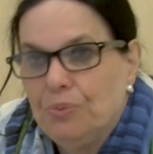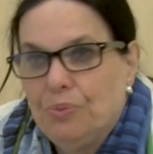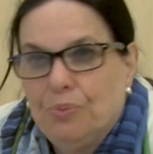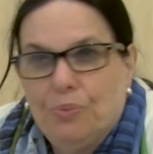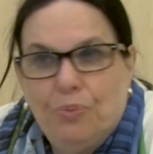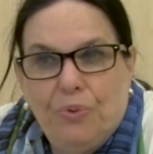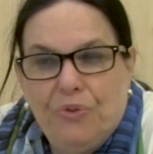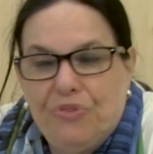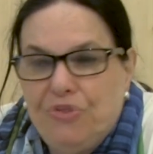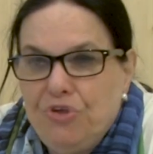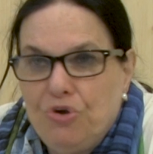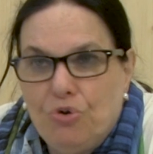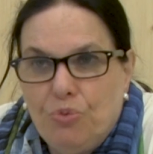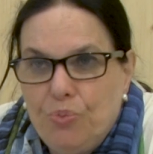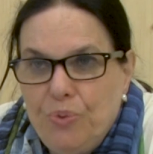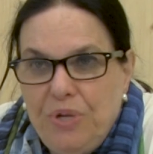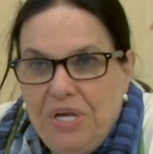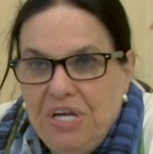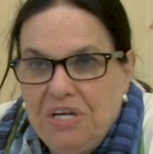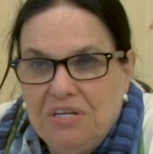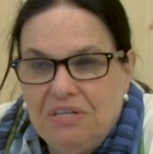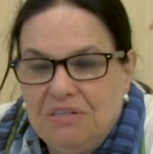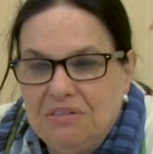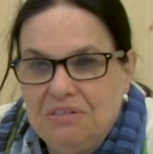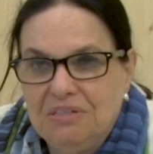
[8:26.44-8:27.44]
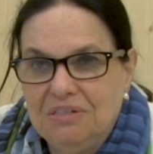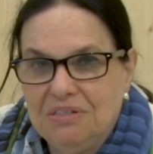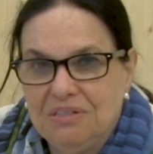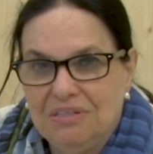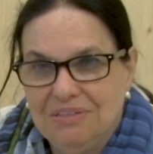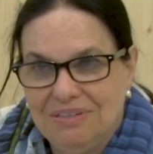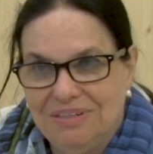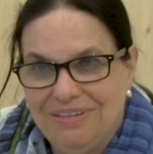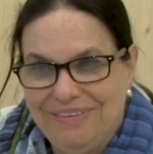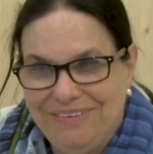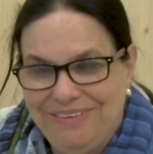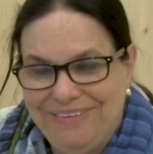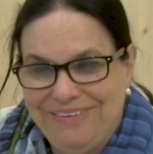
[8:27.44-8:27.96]
with your weak
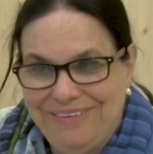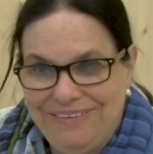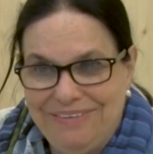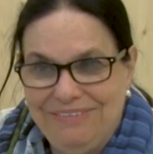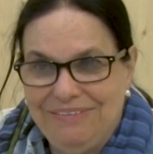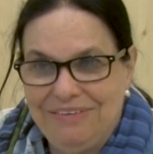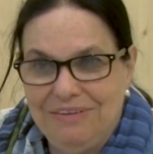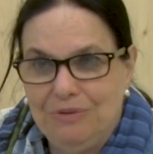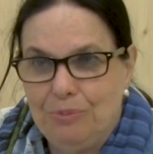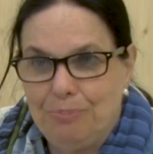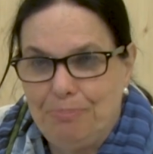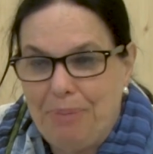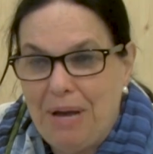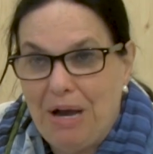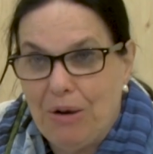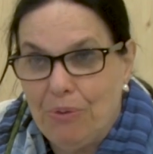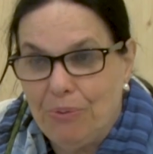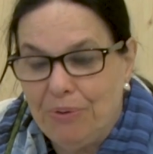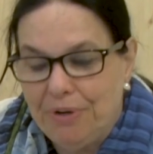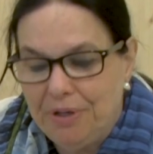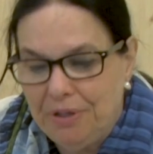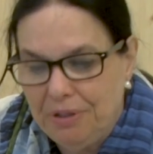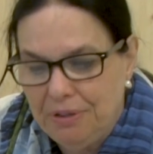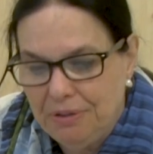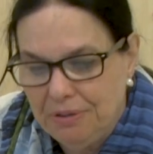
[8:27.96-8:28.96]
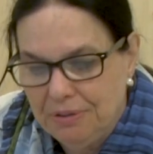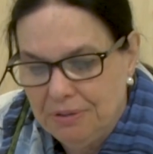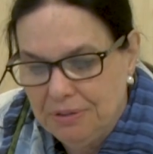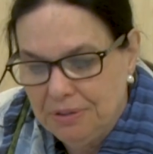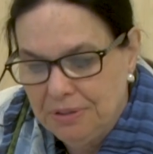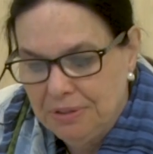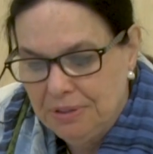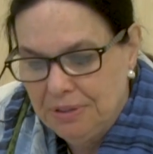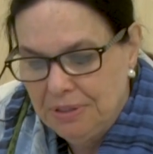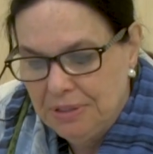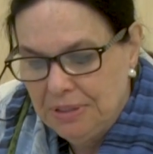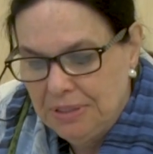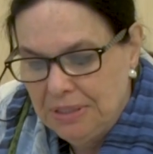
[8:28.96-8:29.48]
power?
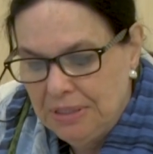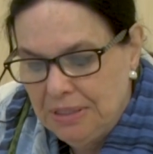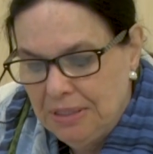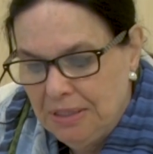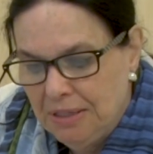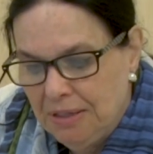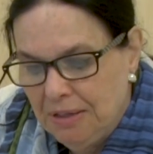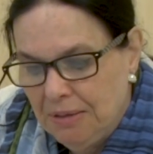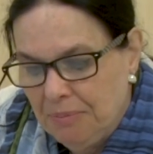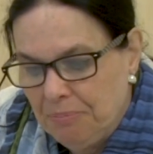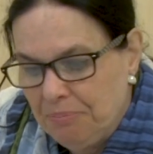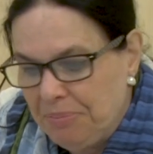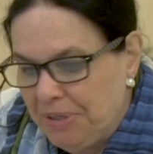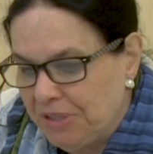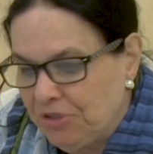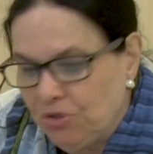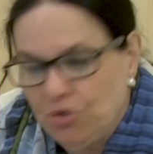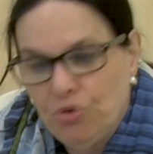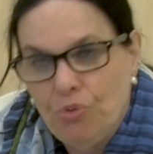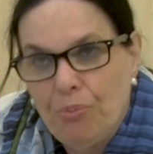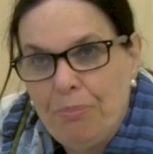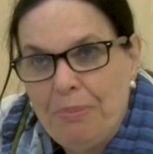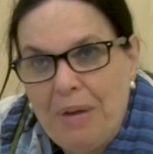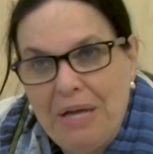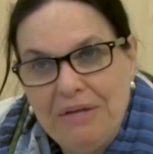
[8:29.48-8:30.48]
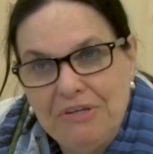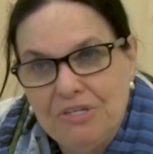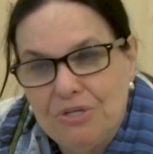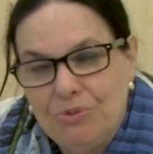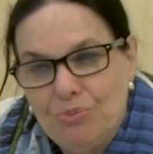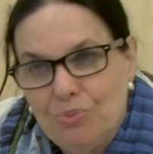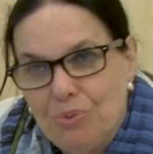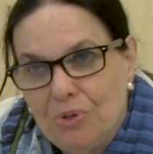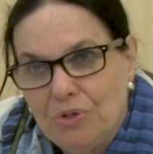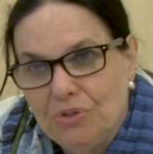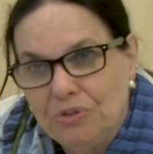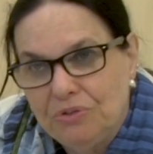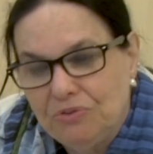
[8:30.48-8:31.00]
But no matter
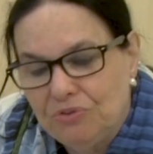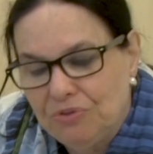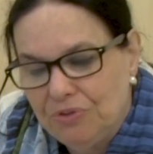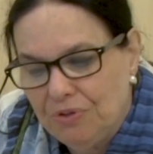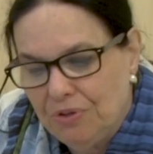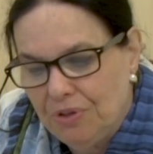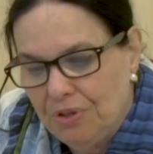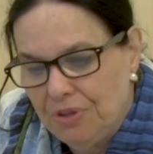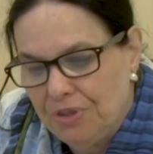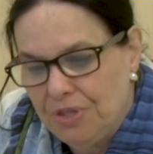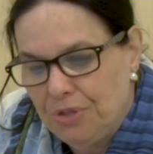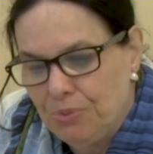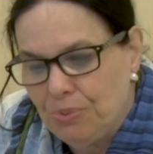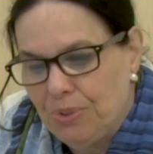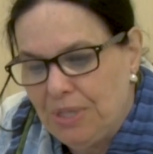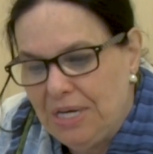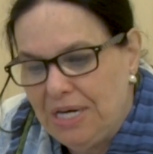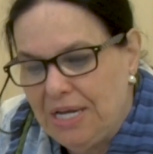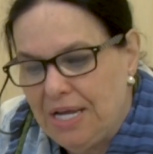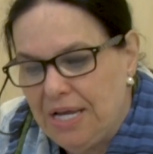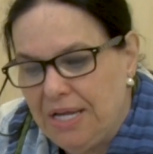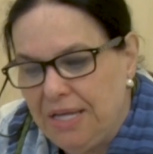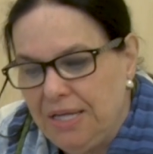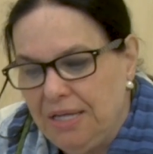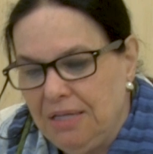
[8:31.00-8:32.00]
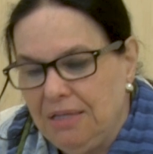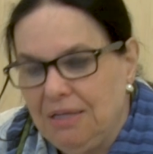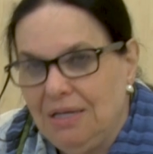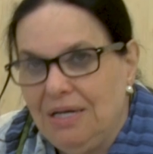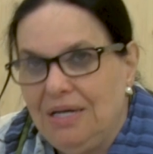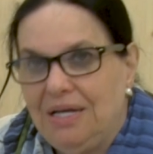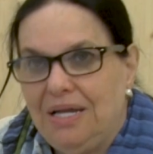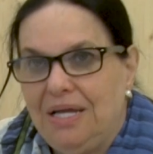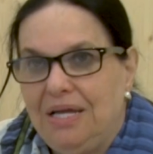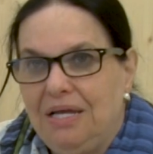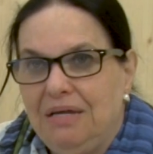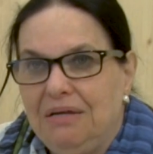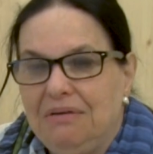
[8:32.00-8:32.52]
what, they were lying
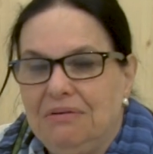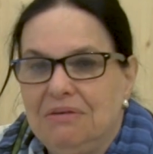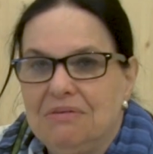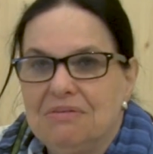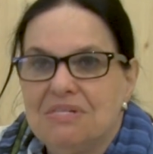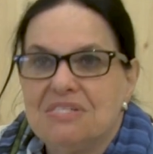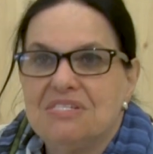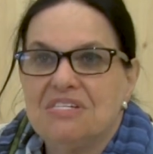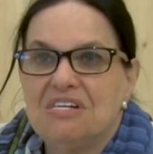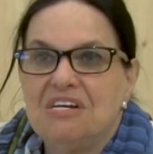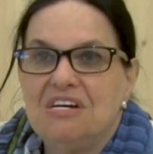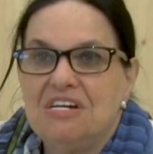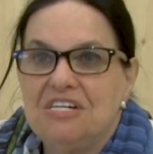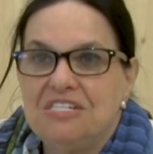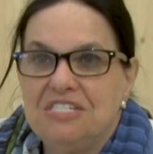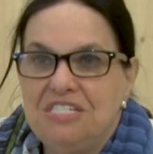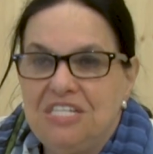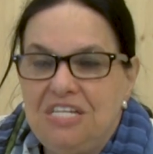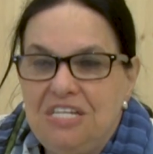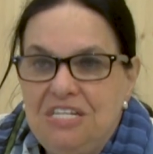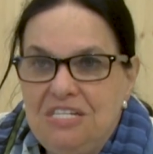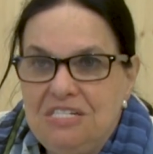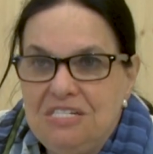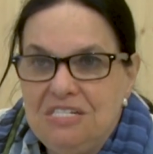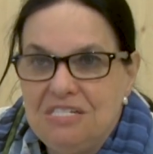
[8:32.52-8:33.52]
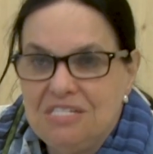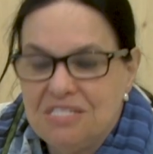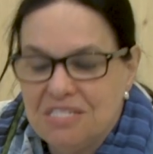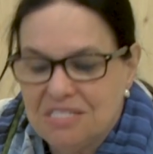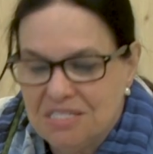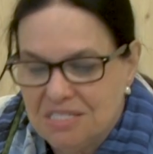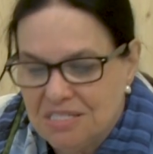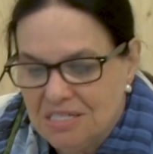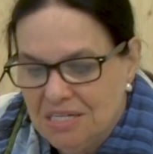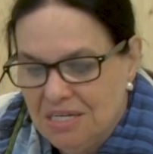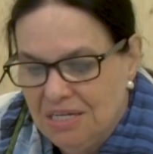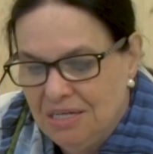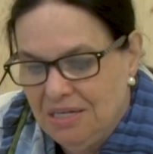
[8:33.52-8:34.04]
like
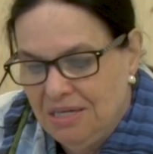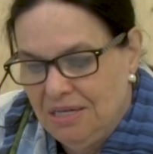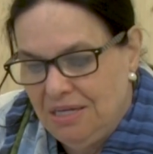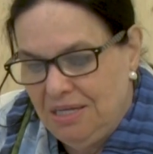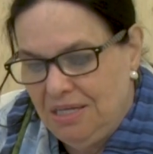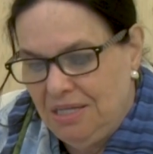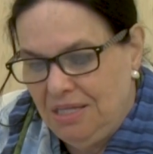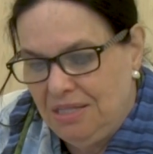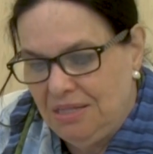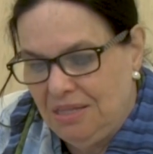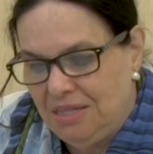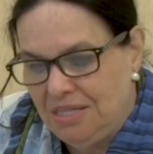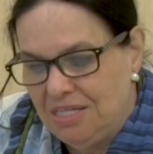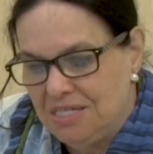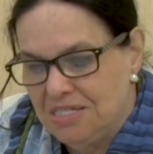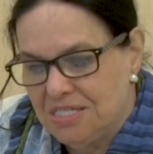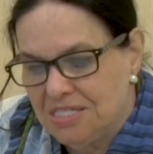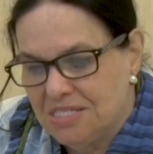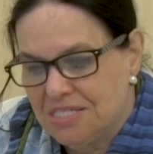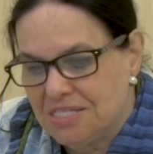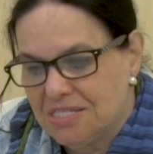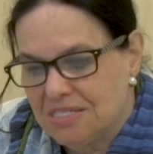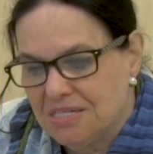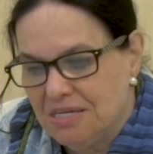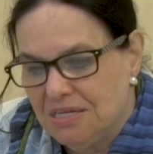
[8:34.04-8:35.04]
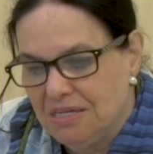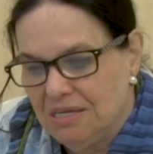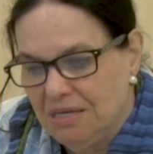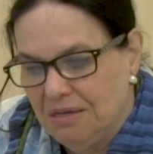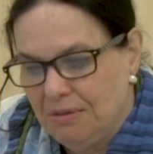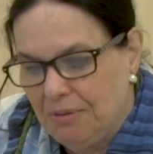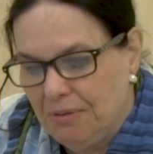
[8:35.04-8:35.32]
sardines in this